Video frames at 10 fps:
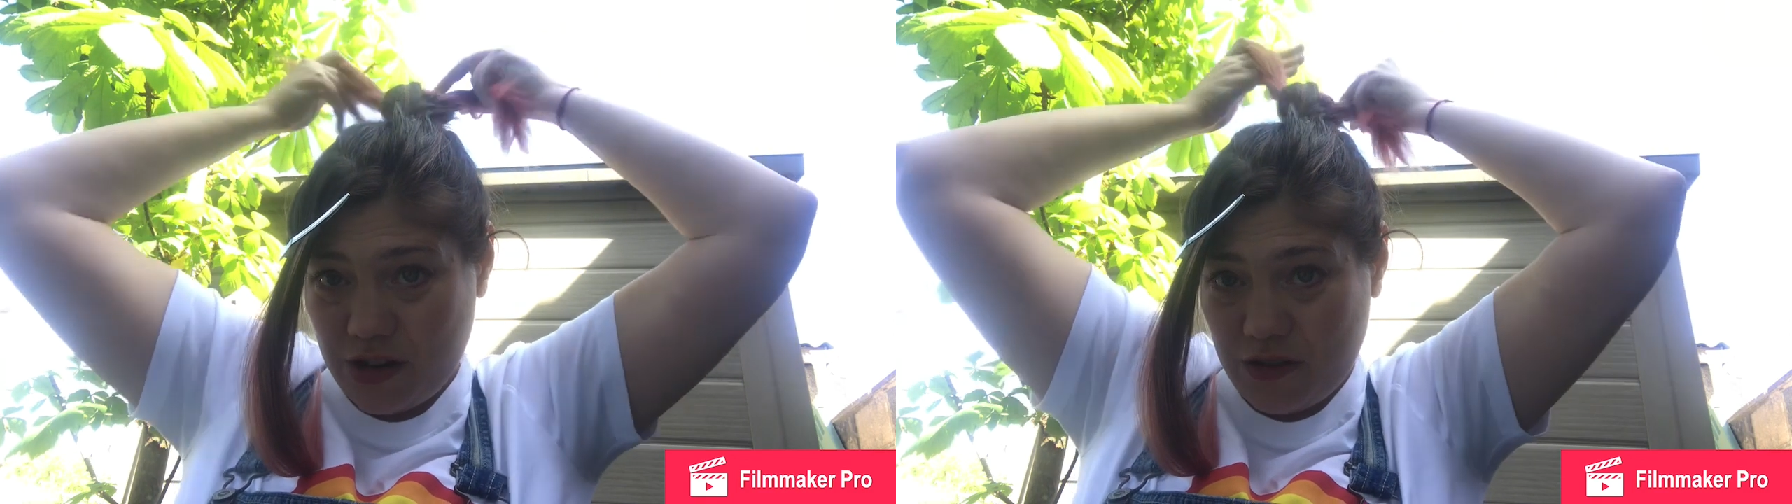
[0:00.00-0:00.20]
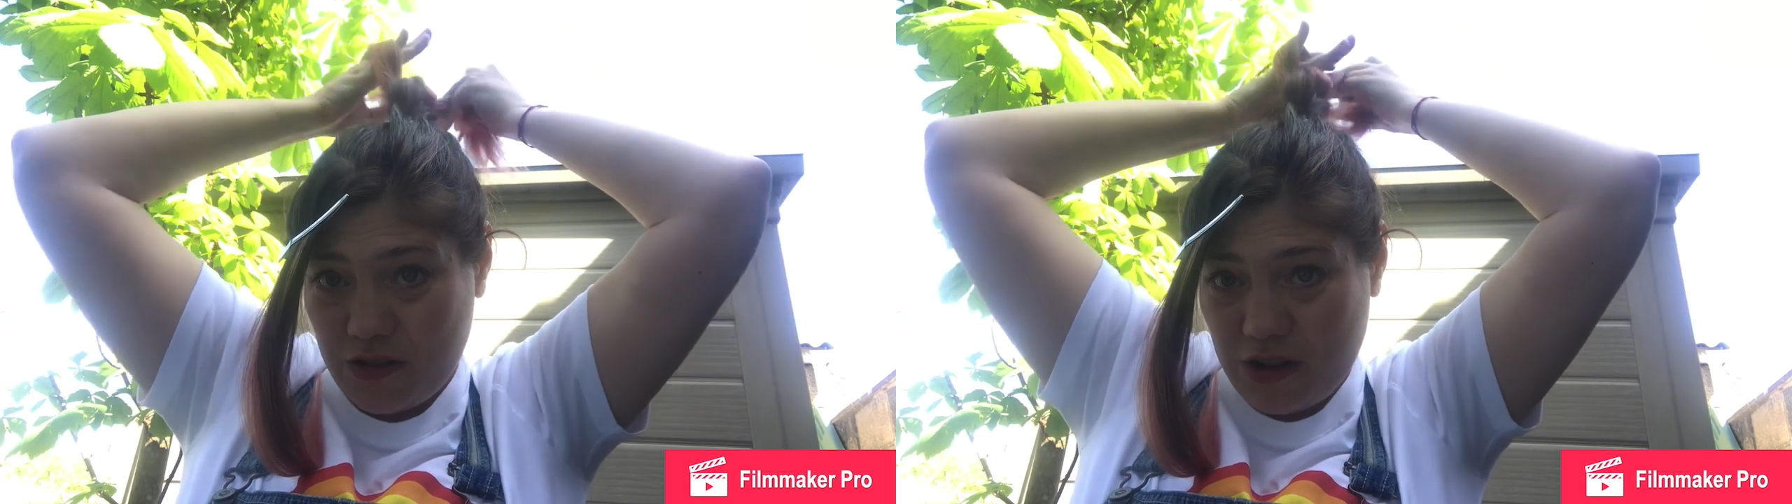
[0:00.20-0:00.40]

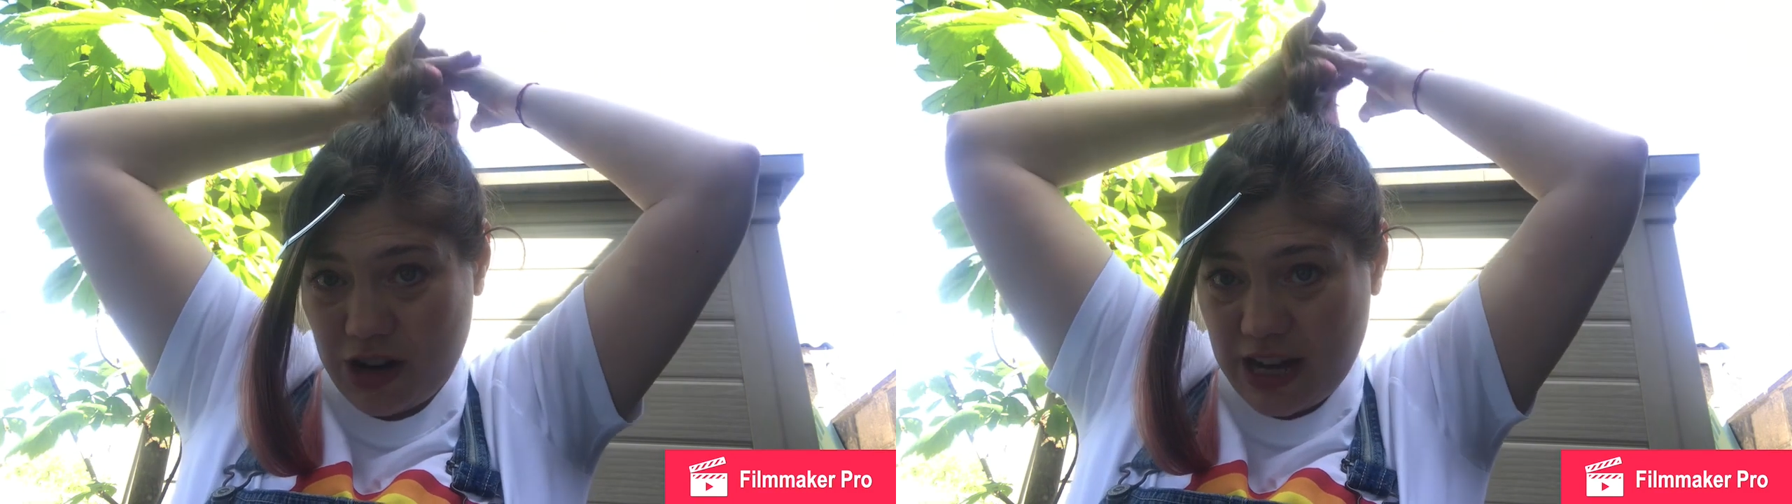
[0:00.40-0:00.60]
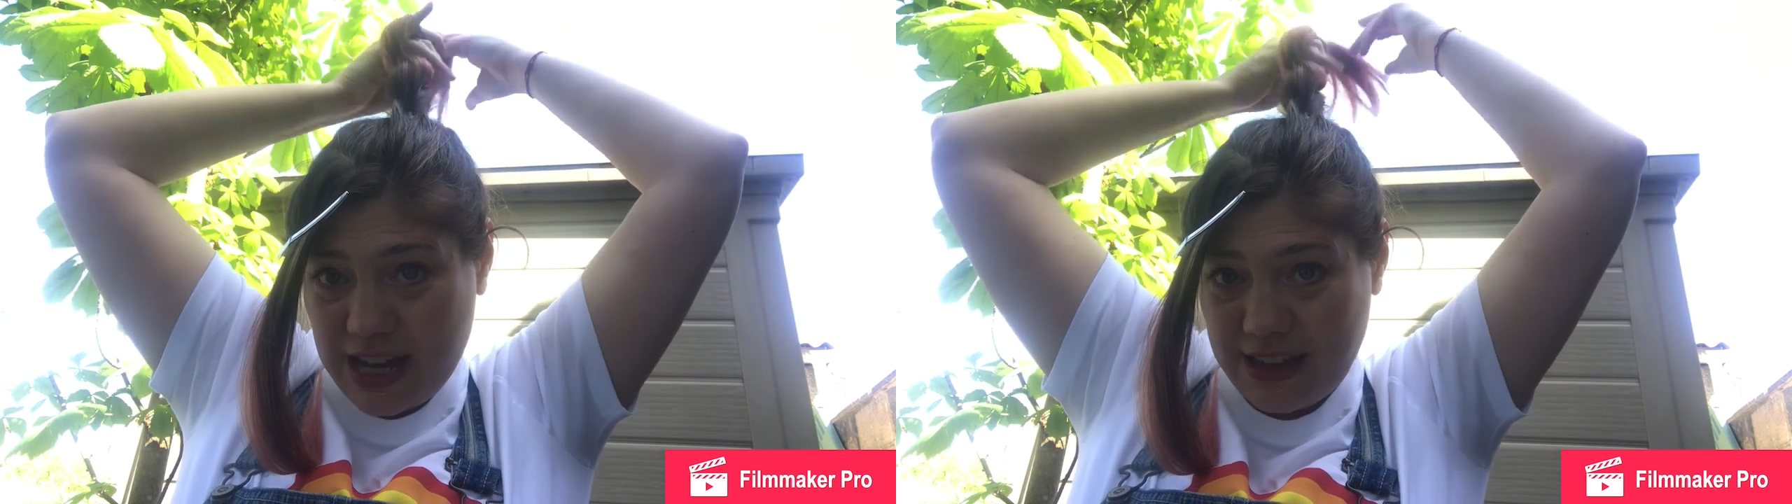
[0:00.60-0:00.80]
all
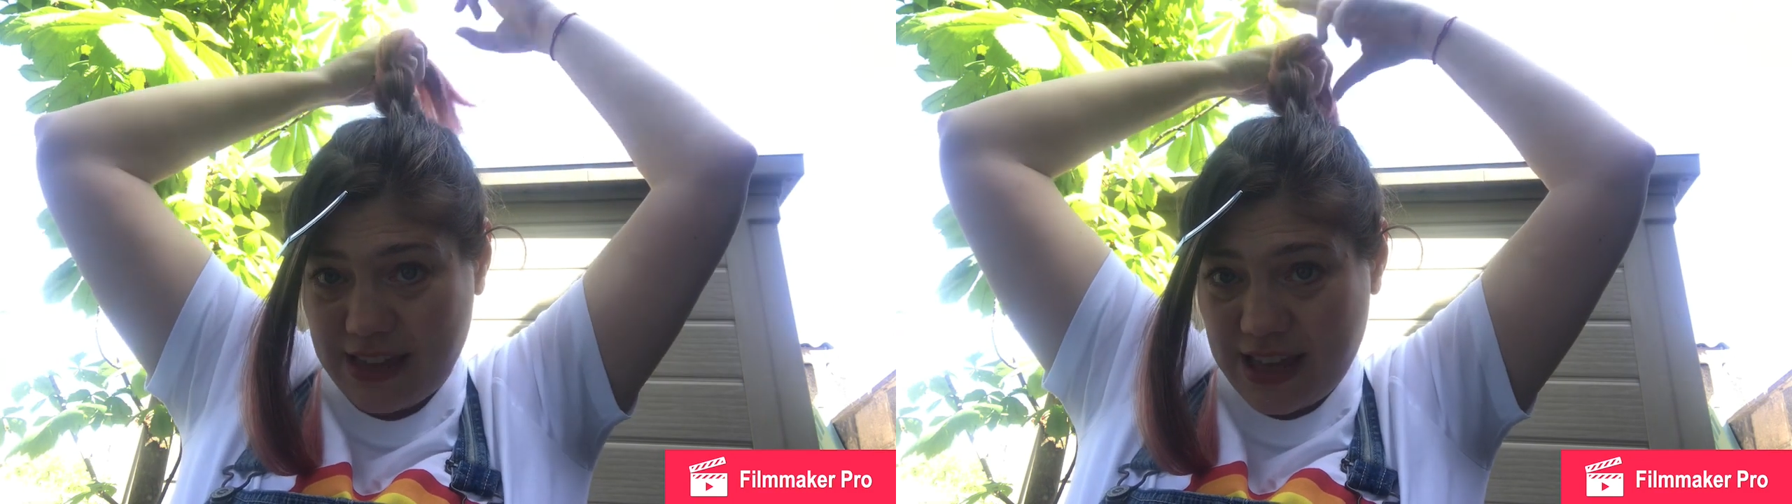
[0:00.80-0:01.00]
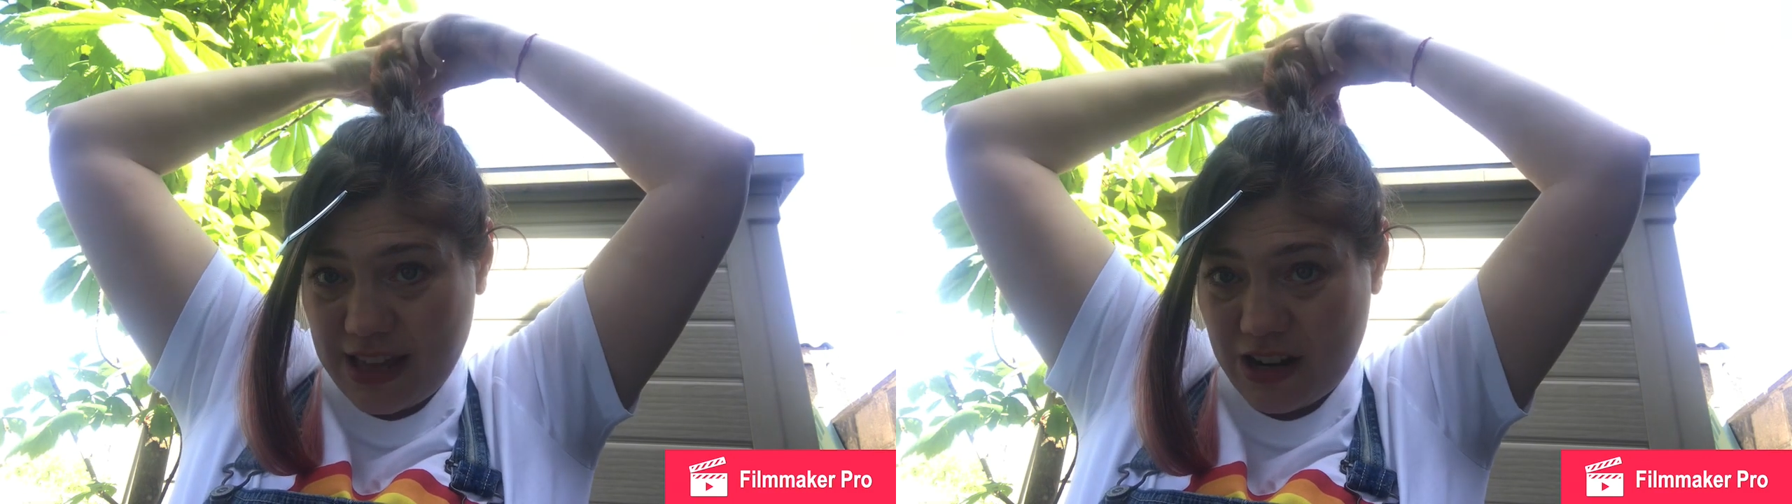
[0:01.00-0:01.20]
right, and
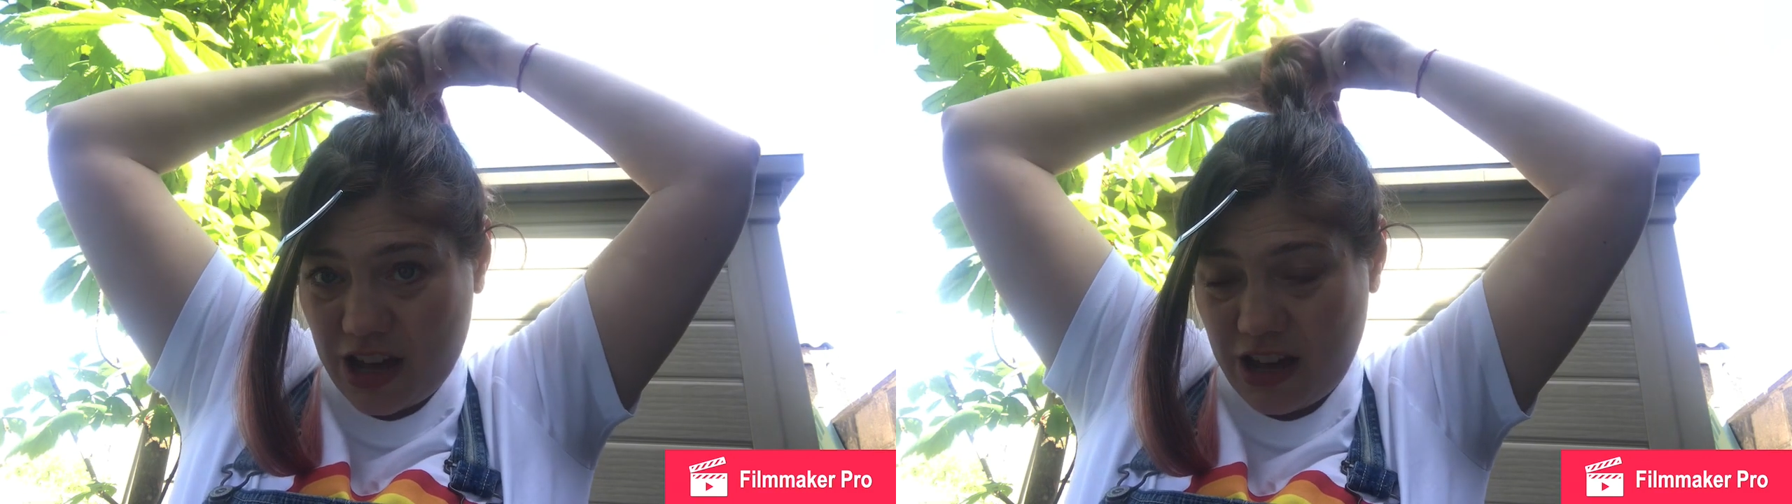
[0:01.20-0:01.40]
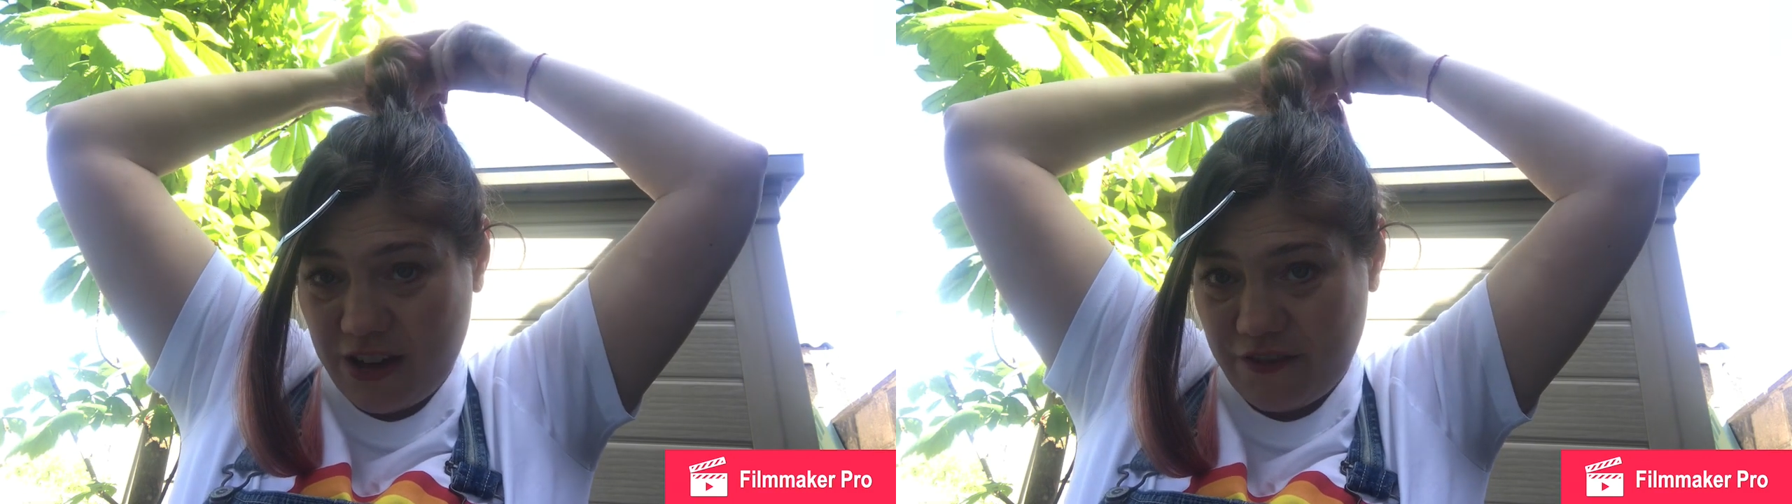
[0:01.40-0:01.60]
then
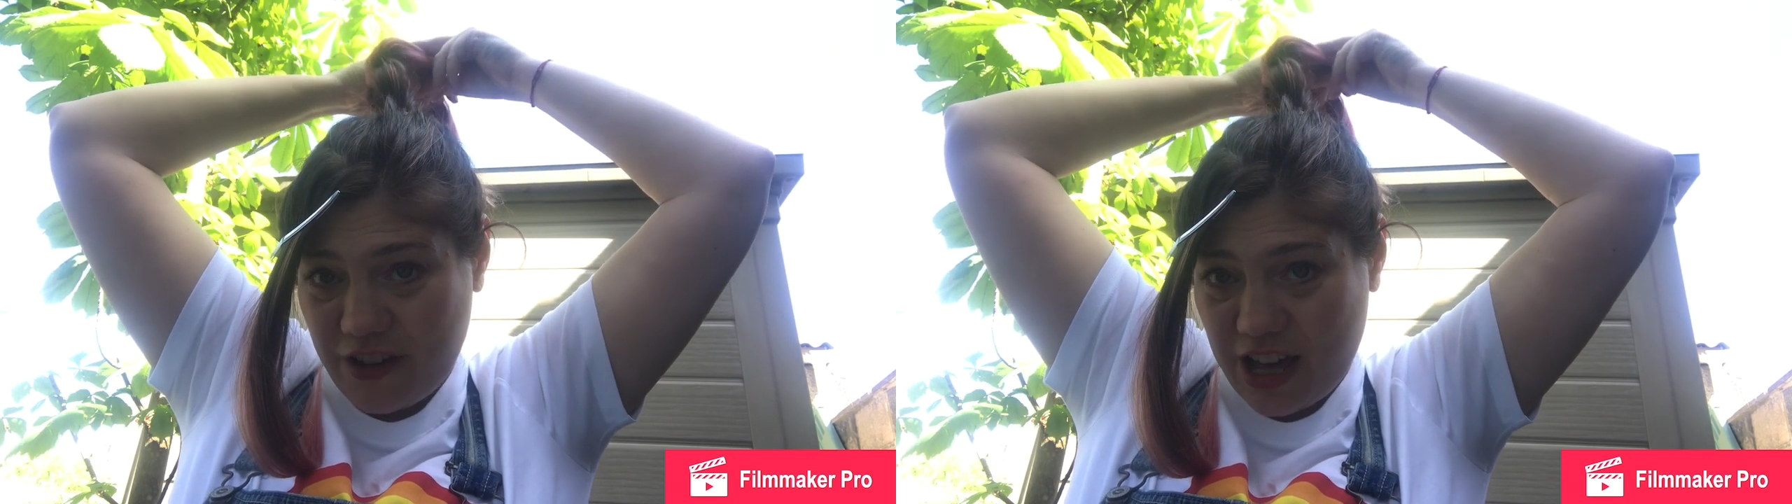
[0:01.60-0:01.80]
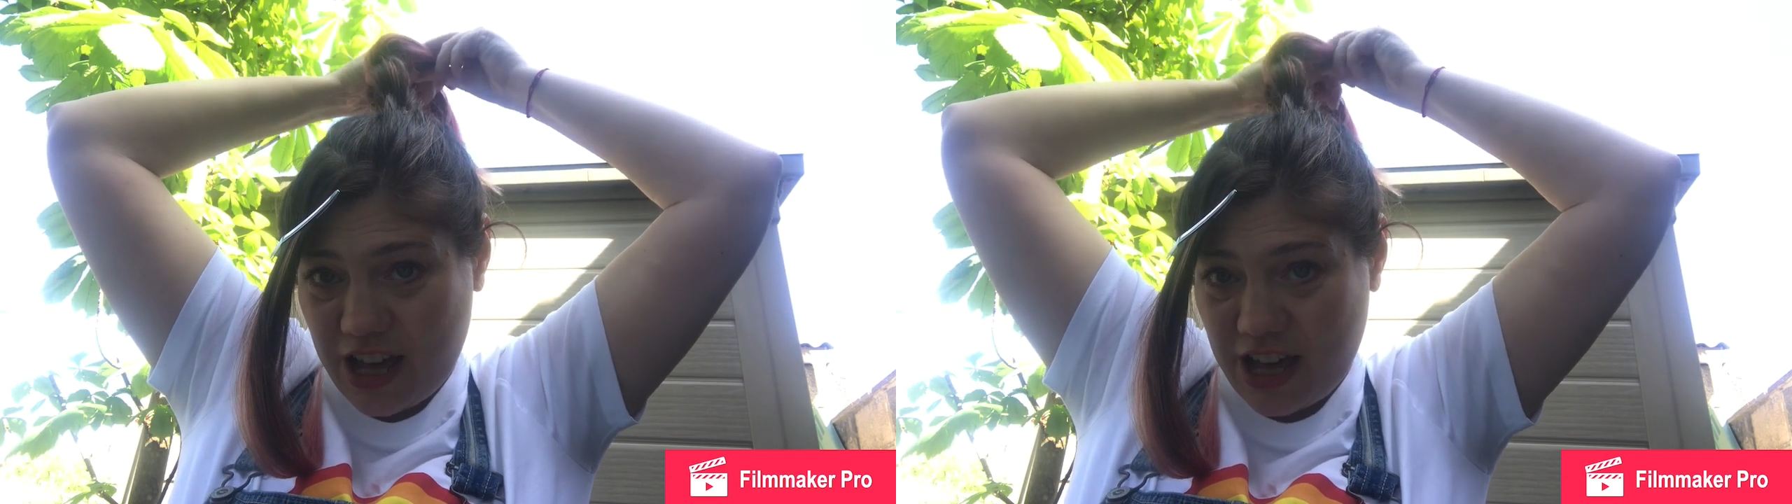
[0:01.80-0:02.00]

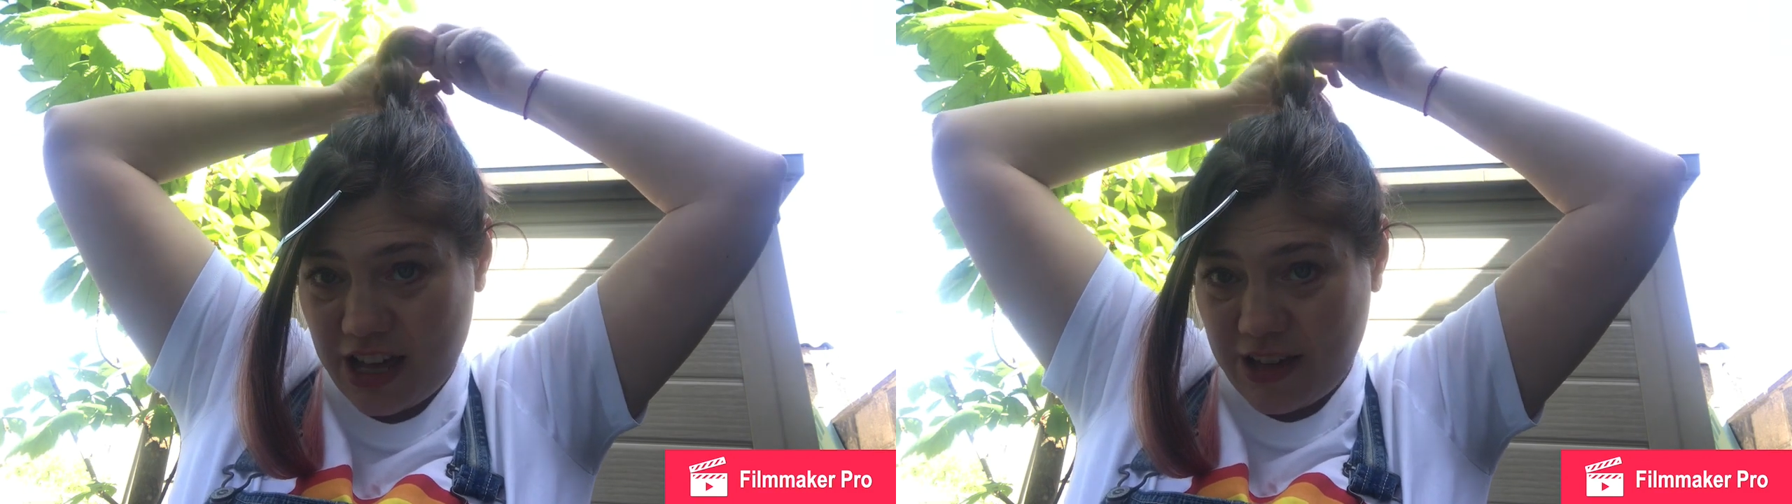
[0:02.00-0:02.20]
over.